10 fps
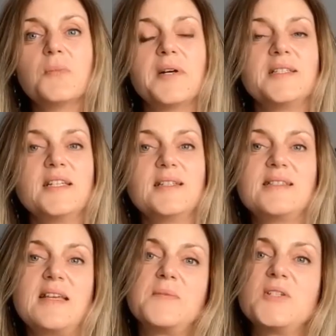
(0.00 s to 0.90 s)
But at the
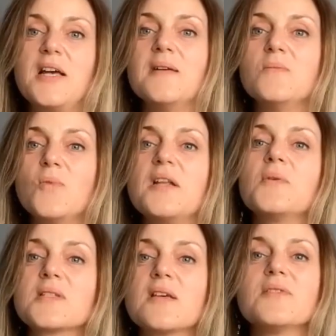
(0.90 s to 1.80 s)
same time, when I
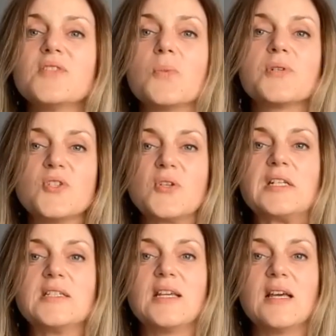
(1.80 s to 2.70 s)
was given the
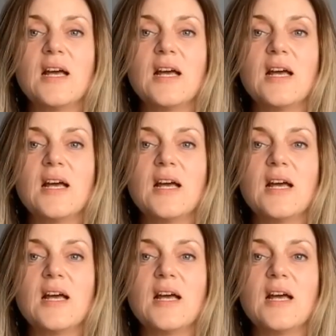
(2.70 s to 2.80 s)
opportunity,